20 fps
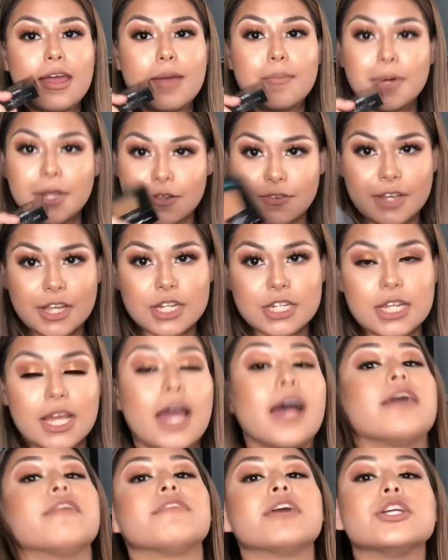But if
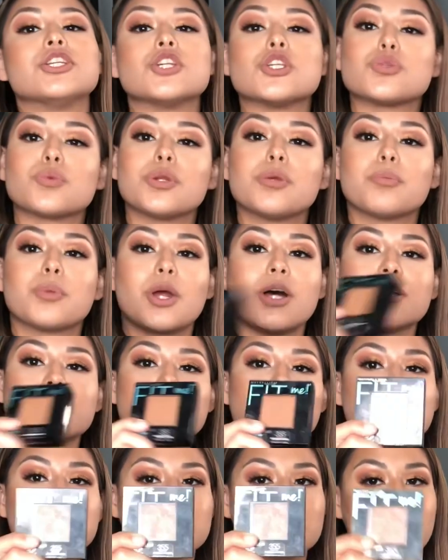I just want to bronze,
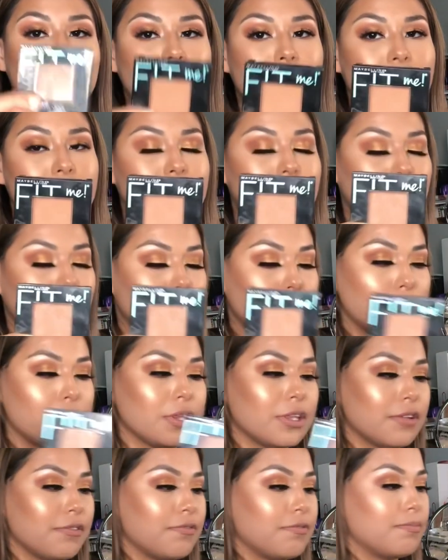I'll just go ahead and go with
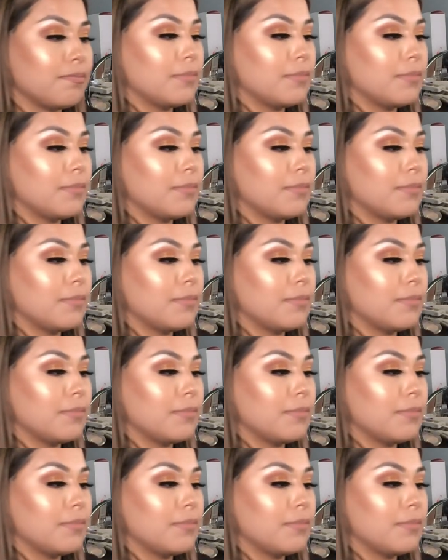the